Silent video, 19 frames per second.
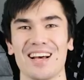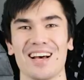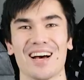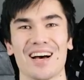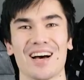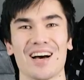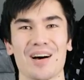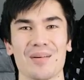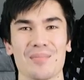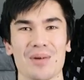
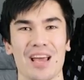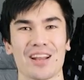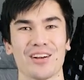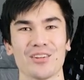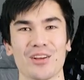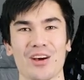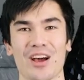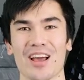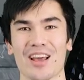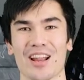I don't
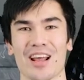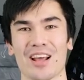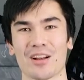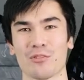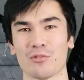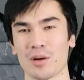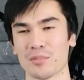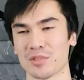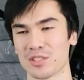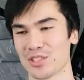know how
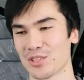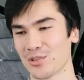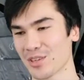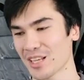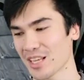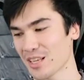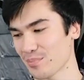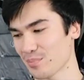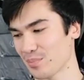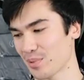Adorama is doing it,